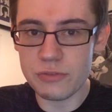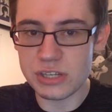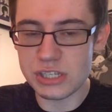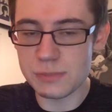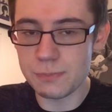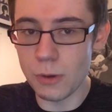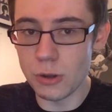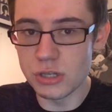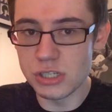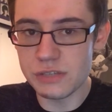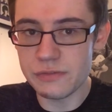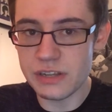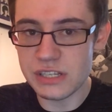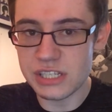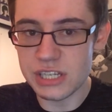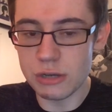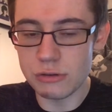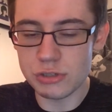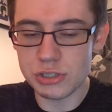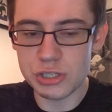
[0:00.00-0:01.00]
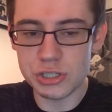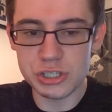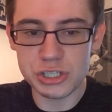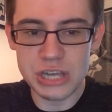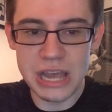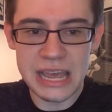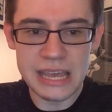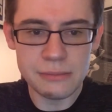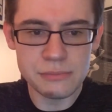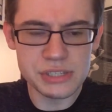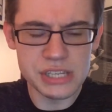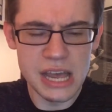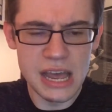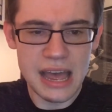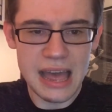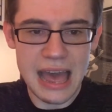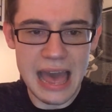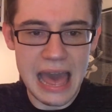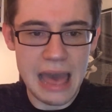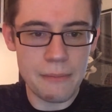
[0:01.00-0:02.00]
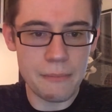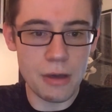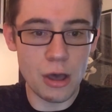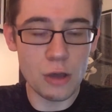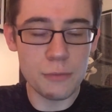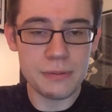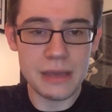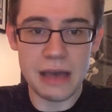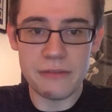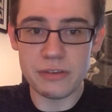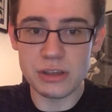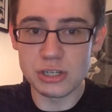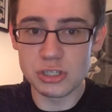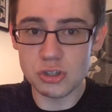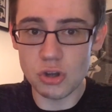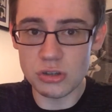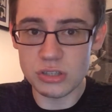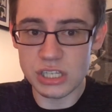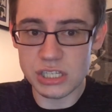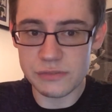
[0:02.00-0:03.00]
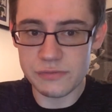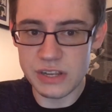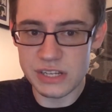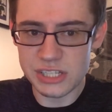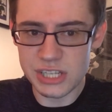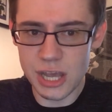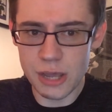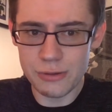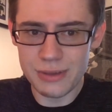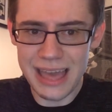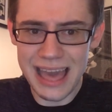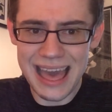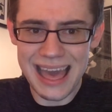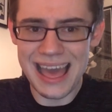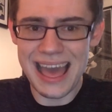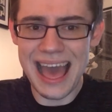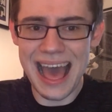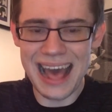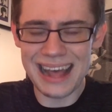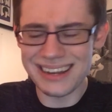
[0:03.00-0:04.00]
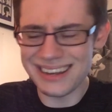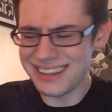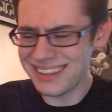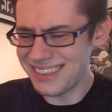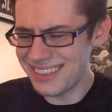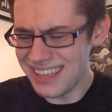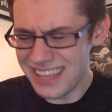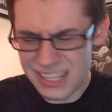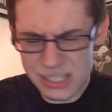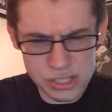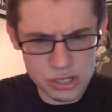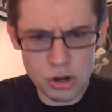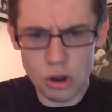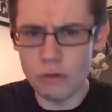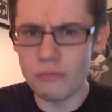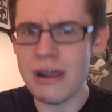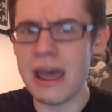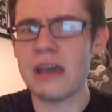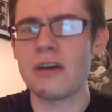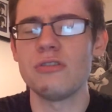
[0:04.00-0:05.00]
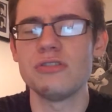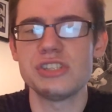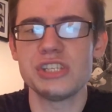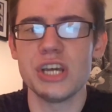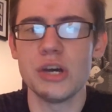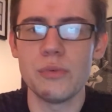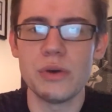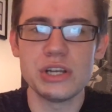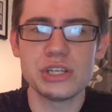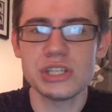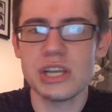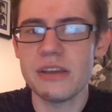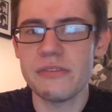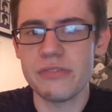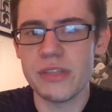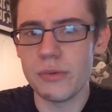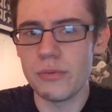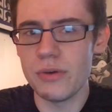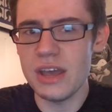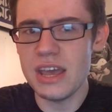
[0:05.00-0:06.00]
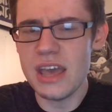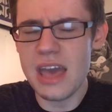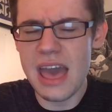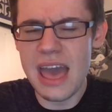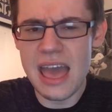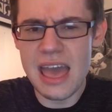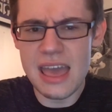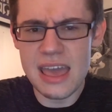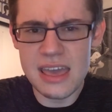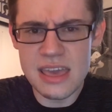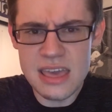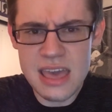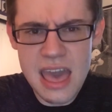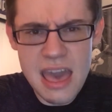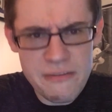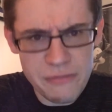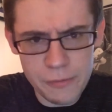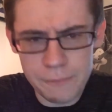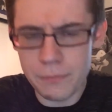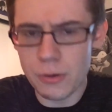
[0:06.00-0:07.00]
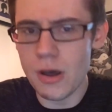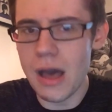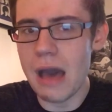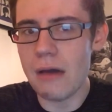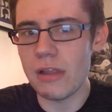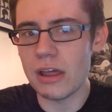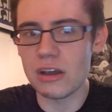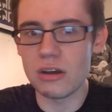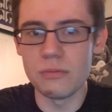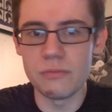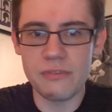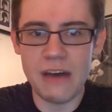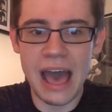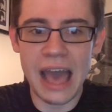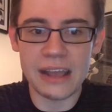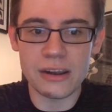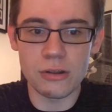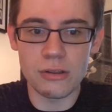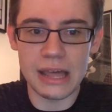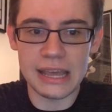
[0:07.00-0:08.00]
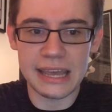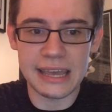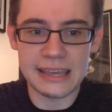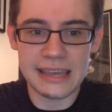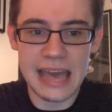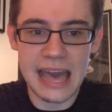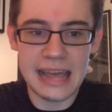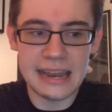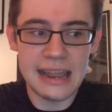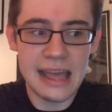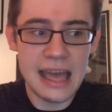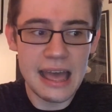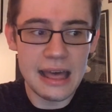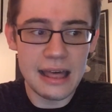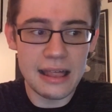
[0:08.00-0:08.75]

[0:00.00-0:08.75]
response video to James. I hope you have enjoyed this video. Yeah, and these are all records here which, if they were ever put out like on vinyl like again,